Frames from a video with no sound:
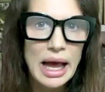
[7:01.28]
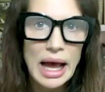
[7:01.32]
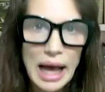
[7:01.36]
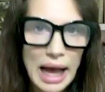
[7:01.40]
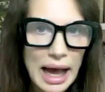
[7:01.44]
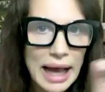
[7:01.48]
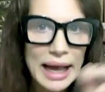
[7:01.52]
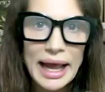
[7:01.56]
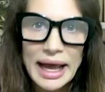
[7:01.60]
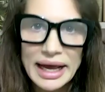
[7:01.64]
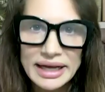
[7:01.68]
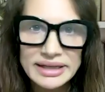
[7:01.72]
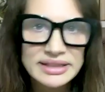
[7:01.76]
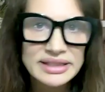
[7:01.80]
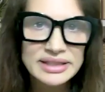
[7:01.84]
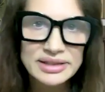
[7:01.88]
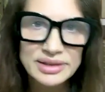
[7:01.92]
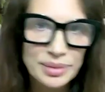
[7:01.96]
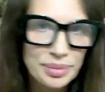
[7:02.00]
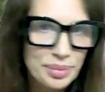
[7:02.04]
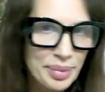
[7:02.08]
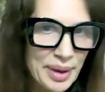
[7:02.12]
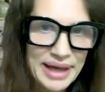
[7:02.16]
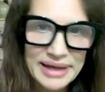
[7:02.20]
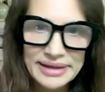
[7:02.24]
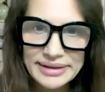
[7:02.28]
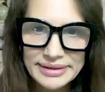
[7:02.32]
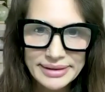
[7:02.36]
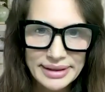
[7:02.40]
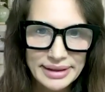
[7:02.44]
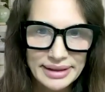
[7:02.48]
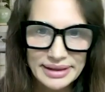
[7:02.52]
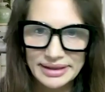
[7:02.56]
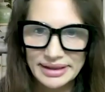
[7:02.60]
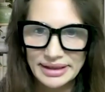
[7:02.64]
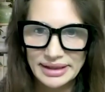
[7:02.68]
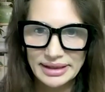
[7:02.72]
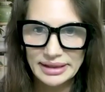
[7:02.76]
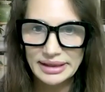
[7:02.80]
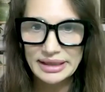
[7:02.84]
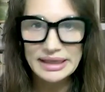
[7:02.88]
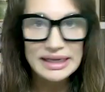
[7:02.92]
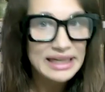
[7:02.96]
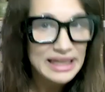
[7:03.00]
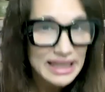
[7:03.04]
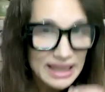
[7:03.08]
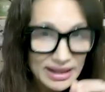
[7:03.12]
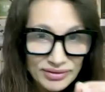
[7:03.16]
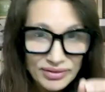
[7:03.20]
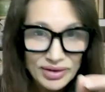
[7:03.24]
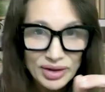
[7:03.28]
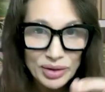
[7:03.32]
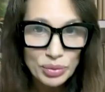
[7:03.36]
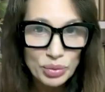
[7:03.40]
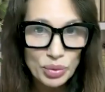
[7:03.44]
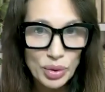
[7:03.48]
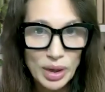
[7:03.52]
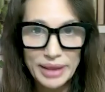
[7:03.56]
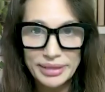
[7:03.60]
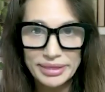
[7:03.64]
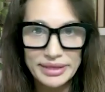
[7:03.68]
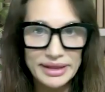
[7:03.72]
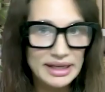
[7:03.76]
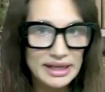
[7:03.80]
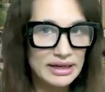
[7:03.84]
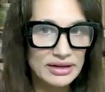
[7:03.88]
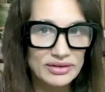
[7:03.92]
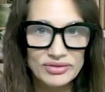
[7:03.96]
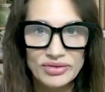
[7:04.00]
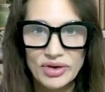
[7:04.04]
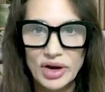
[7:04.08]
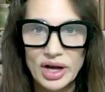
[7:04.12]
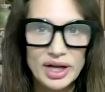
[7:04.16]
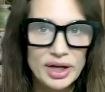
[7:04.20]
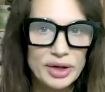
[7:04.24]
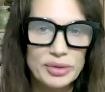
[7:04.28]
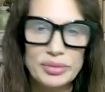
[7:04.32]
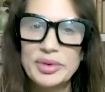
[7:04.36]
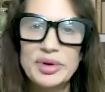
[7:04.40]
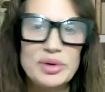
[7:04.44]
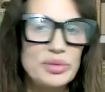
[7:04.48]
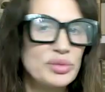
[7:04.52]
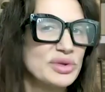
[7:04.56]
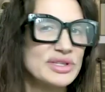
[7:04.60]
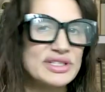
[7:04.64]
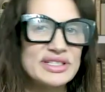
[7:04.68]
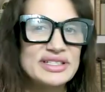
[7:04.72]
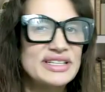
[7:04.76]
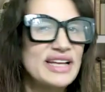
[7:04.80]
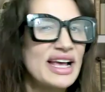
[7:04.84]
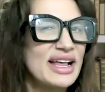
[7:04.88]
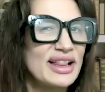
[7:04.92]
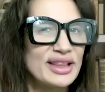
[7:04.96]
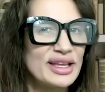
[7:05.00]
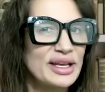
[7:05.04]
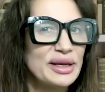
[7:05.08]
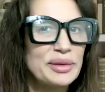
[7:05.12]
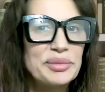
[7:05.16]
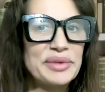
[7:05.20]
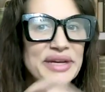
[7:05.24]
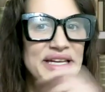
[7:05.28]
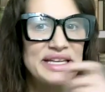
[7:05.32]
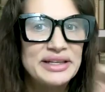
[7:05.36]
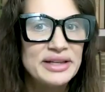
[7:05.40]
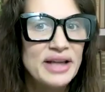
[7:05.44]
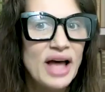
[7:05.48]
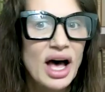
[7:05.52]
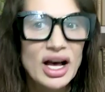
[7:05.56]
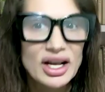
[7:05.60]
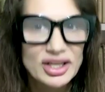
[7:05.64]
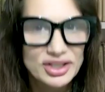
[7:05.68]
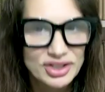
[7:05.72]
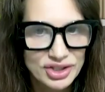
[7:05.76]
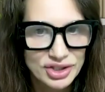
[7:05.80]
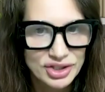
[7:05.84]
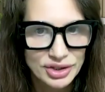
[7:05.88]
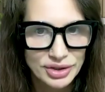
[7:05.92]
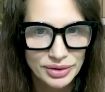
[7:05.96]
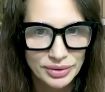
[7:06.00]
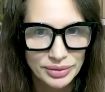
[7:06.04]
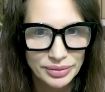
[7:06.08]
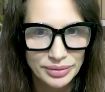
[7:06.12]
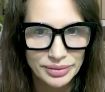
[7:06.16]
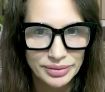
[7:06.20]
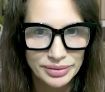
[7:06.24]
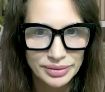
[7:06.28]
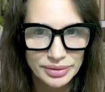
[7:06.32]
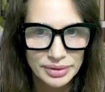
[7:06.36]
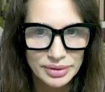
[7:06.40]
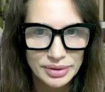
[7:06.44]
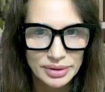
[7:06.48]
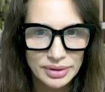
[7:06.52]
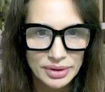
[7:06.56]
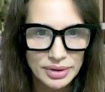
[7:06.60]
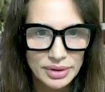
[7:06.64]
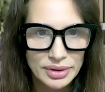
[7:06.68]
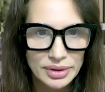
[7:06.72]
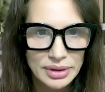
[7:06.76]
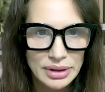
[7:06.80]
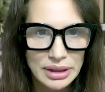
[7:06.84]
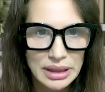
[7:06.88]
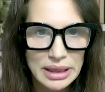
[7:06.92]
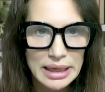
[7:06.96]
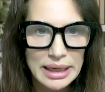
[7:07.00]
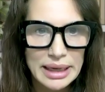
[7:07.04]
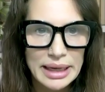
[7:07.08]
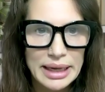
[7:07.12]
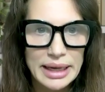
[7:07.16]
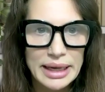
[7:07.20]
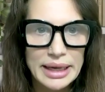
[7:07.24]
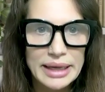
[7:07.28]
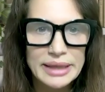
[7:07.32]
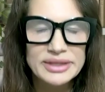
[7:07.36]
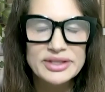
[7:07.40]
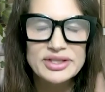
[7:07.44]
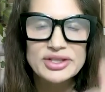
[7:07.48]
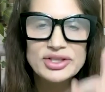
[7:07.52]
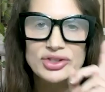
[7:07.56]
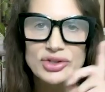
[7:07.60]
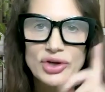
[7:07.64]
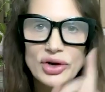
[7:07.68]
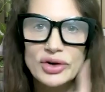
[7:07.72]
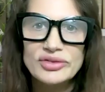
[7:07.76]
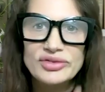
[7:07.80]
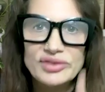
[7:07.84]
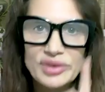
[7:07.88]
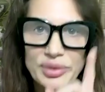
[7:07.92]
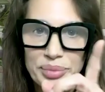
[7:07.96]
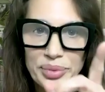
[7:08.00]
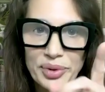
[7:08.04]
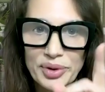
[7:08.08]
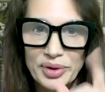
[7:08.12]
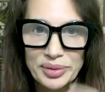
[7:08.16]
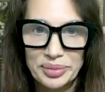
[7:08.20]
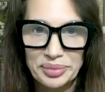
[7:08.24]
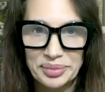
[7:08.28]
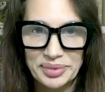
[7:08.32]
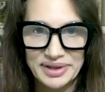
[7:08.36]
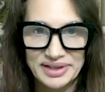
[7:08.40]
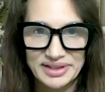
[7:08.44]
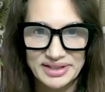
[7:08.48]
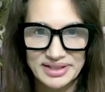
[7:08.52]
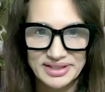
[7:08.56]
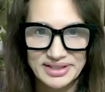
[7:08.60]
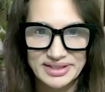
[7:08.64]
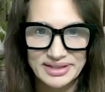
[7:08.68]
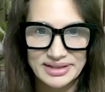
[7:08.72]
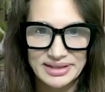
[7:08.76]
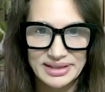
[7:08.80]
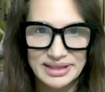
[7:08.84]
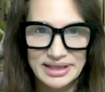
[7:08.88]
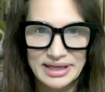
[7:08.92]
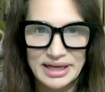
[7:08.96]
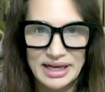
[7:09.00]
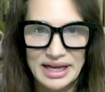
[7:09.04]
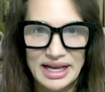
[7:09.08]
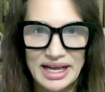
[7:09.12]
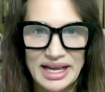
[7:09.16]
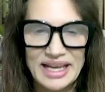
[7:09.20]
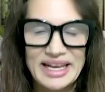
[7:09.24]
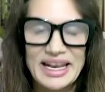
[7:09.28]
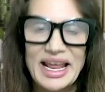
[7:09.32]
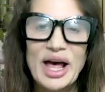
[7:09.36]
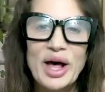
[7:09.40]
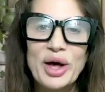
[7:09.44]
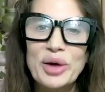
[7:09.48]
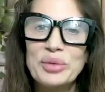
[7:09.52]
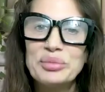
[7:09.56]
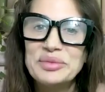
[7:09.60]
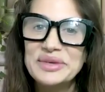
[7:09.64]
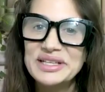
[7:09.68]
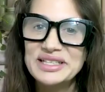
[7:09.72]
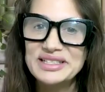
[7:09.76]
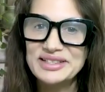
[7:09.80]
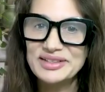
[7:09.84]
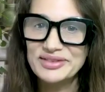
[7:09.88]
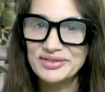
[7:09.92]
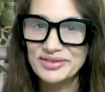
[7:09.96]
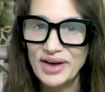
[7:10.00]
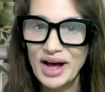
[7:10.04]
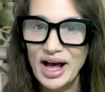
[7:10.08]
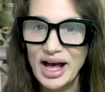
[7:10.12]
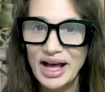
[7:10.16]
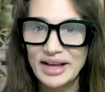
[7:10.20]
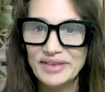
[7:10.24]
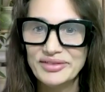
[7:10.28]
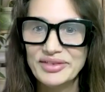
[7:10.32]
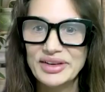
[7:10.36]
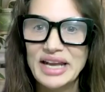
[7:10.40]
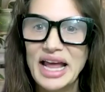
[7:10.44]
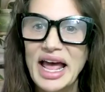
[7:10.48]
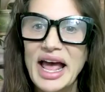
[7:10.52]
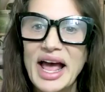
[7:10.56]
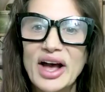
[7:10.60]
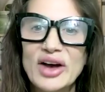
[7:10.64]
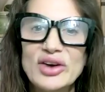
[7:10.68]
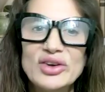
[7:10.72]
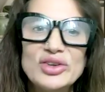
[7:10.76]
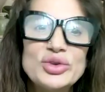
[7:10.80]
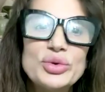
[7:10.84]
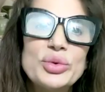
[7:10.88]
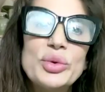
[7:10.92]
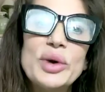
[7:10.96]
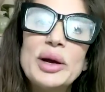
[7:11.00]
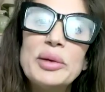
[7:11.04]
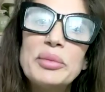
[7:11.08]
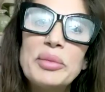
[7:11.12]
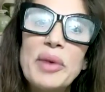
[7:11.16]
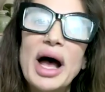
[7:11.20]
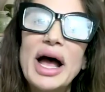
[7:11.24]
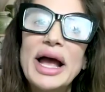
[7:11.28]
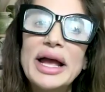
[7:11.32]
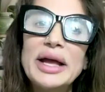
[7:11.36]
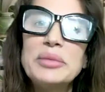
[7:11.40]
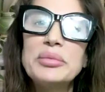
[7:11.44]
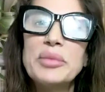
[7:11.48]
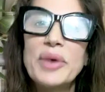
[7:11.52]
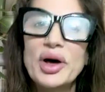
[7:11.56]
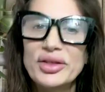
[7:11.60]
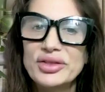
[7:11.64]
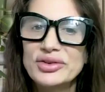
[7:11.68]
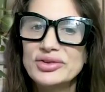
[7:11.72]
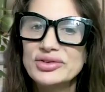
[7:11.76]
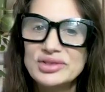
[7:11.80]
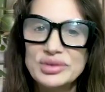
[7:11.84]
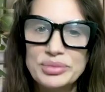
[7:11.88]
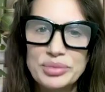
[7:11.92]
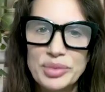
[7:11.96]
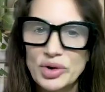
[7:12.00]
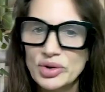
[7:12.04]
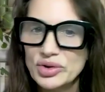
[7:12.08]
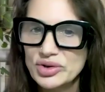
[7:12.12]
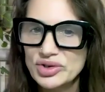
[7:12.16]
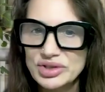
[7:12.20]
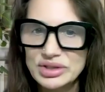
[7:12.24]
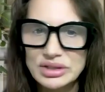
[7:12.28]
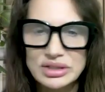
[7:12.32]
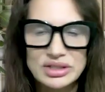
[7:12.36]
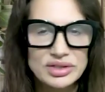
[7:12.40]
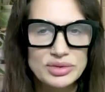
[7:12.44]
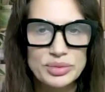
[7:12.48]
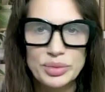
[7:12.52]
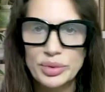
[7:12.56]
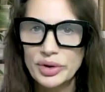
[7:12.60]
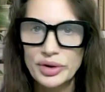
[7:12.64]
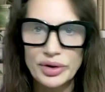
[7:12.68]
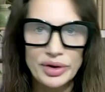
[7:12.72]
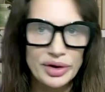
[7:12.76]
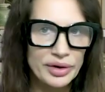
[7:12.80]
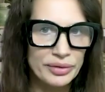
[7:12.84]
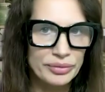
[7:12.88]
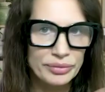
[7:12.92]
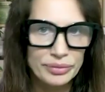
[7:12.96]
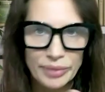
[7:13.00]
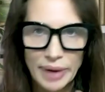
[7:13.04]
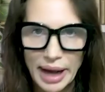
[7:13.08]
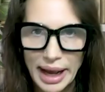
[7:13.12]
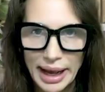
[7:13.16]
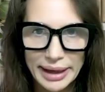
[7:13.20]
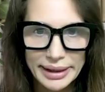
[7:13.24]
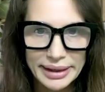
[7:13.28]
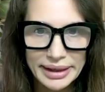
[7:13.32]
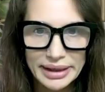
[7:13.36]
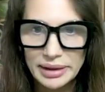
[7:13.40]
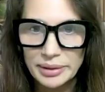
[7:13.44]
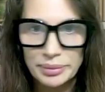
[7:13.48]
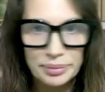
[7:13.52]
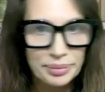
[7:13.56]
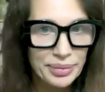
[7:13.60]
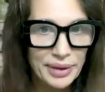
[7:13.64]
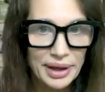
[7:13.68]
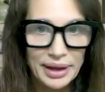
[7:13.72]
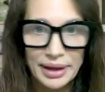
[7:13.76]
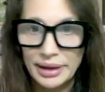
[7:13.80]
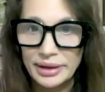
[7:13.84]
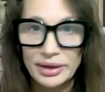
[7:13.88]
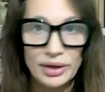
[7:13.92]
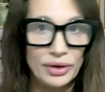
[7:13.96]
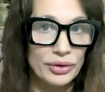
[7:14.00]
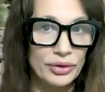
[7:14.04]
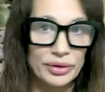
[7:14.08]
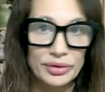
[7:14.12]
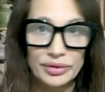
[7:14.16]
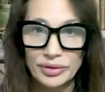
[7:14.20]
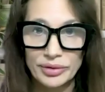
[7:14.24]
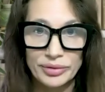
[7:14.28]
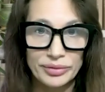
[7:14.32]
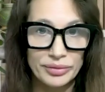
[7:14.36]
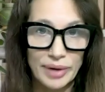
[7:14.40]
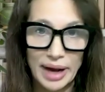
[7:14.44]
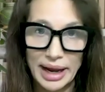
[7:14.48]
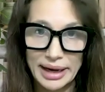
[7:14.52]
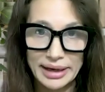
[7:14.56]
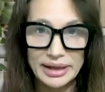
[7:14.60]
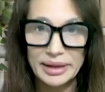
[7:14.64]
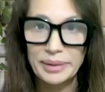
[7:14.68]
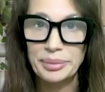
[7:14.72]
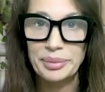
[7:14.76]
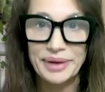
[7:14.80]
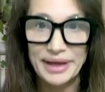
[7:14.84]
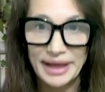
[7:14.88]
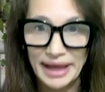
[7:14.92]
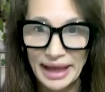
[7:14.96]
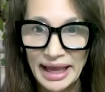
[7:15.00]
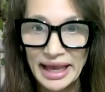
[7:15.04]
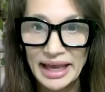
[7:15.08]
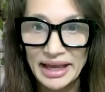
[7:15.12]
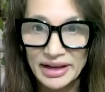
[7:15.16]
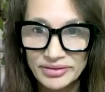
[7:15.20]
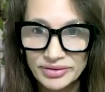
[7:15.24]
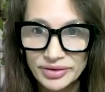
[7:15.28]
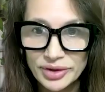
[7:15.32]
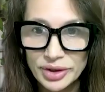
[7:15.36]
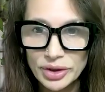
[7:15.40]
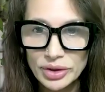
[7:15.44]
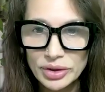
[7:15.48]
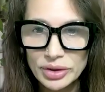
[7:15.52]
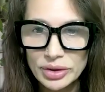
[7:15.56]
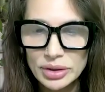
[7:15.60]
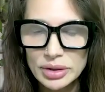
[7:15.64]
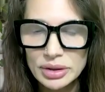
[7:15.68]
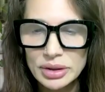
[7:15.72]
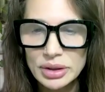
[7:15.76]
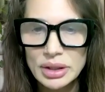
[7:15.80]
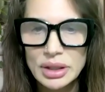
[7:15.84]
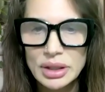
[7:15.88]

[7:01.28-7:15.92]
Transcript: I had to depend on it, even when the environment was telling me not to. It served a purpose. It helped me survive in a house where my mother's emotions were erratic and her erratic behavior,